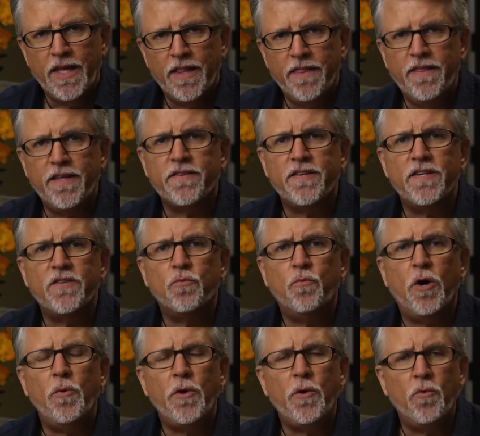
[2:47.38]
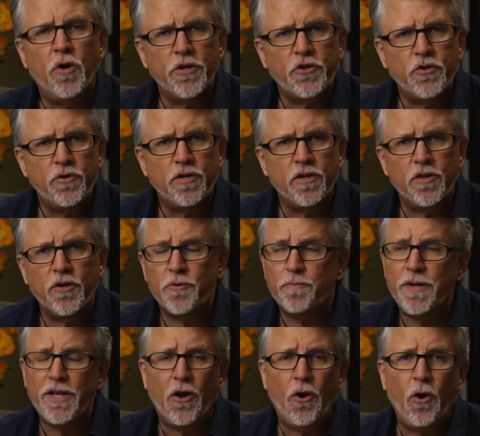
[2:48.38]
This is what we want you to
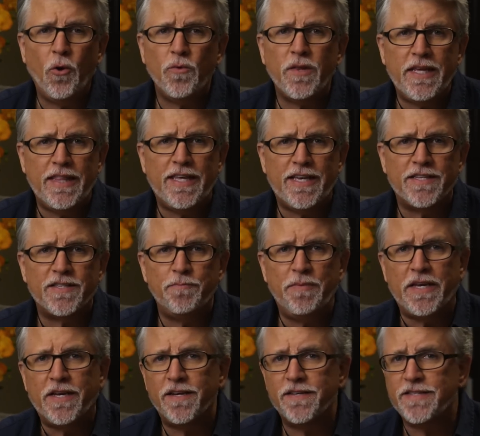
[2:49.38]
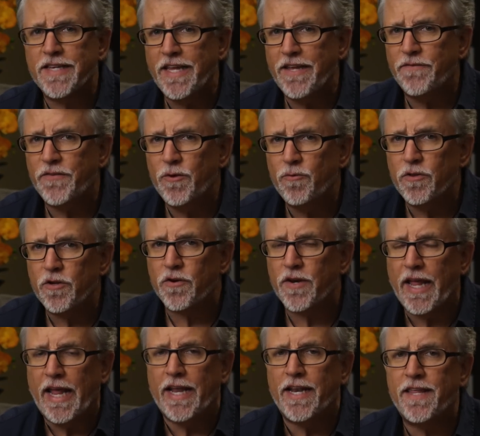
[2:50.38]
learn, but only this, because if you
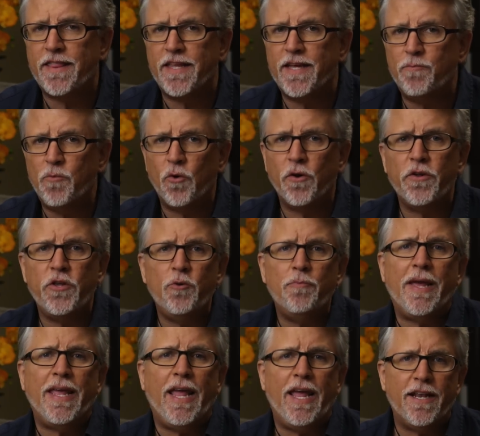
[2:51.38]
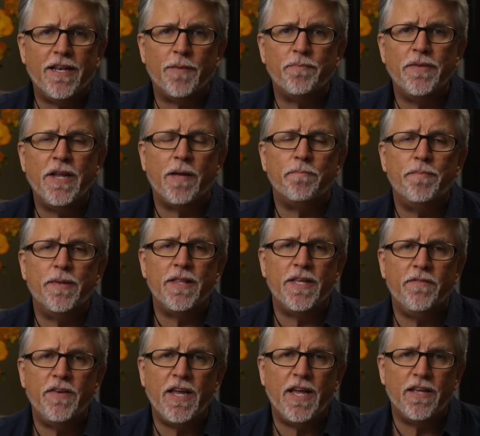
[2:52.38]
learn anything more, you may end up not
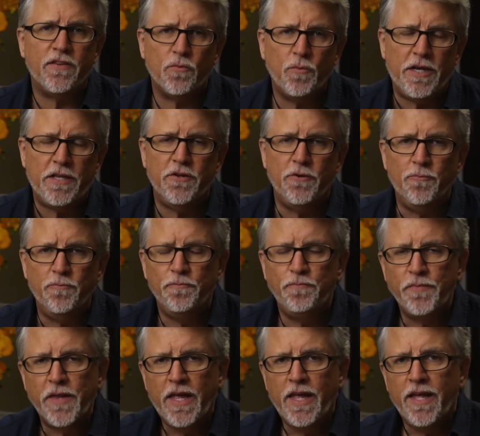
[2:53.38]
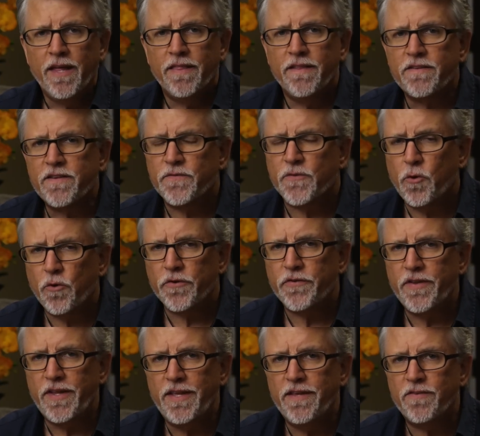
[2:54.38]
believing as we do. This, of
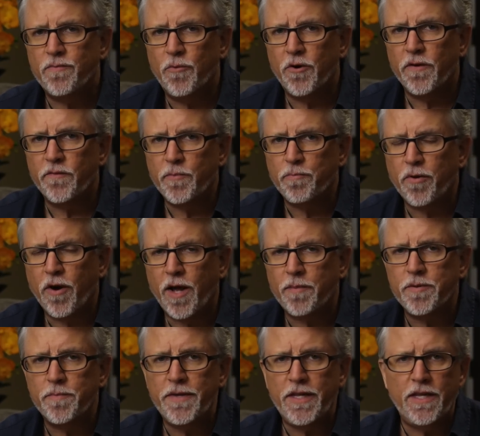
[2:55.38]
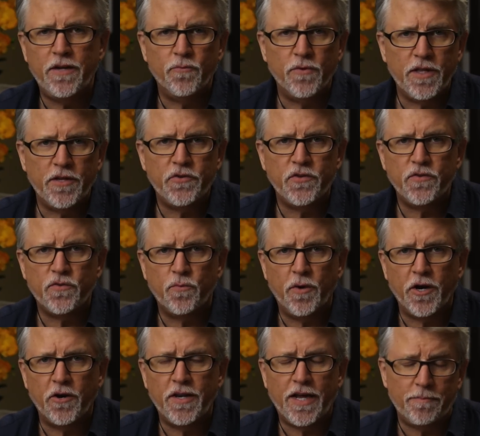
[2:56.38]
course, is more of a problem in religions
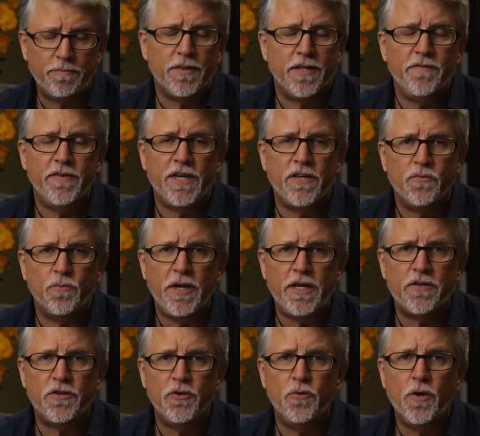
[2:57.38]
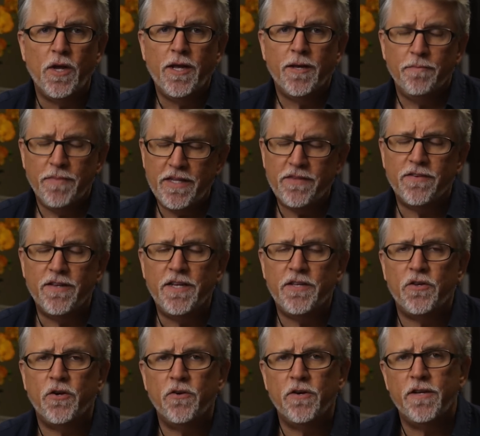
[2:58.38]
where not believing as we do means an
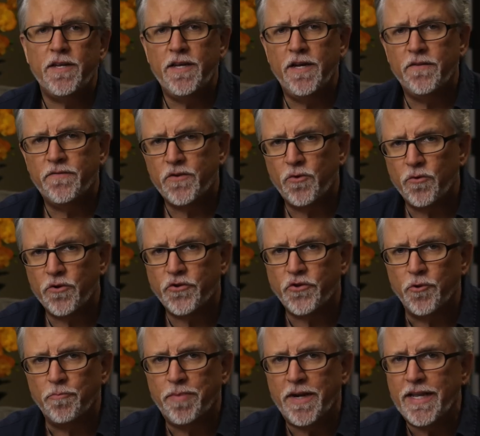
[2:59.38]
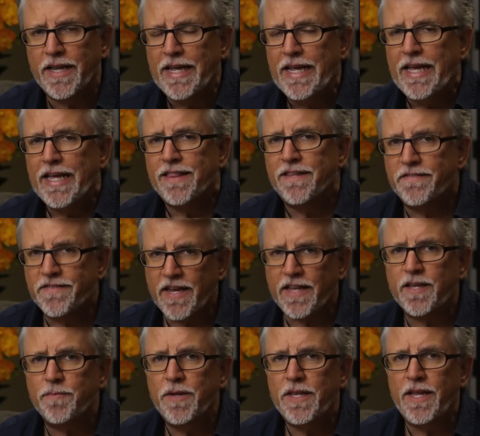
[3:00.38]
eternity of torture, but the
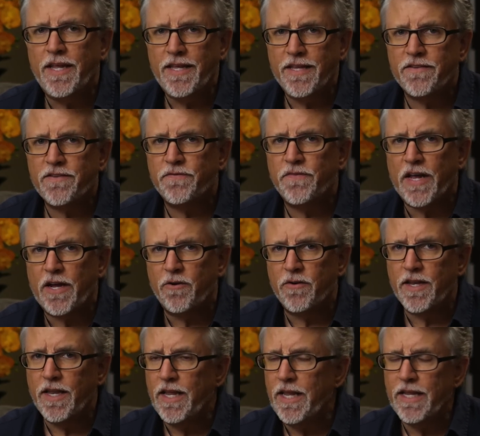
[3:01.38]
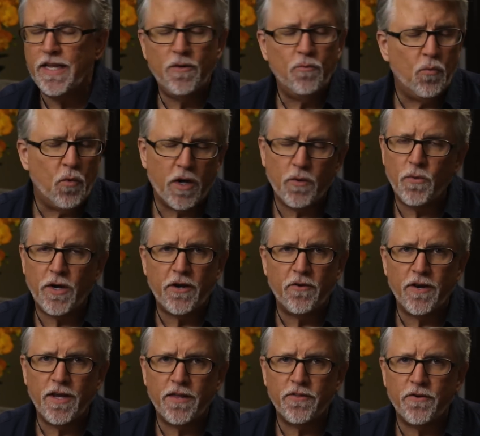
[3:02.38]
sentiment is found in one way
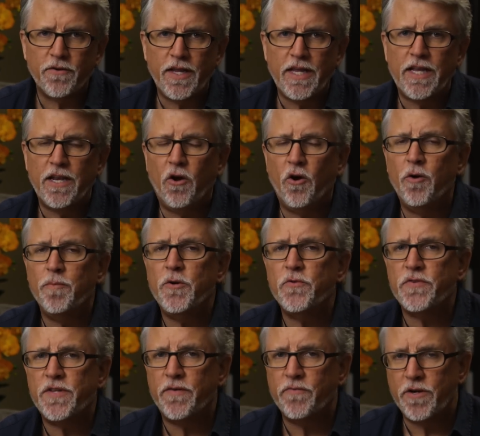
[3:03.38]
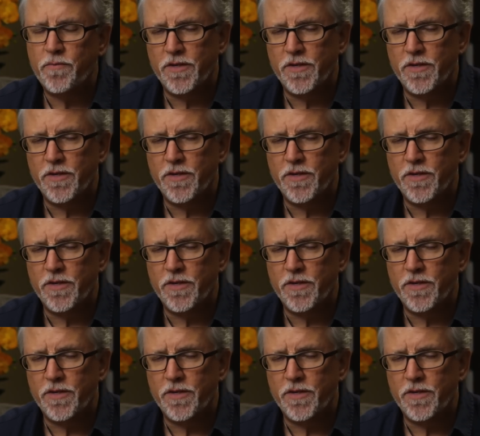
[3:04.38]
or another in almost every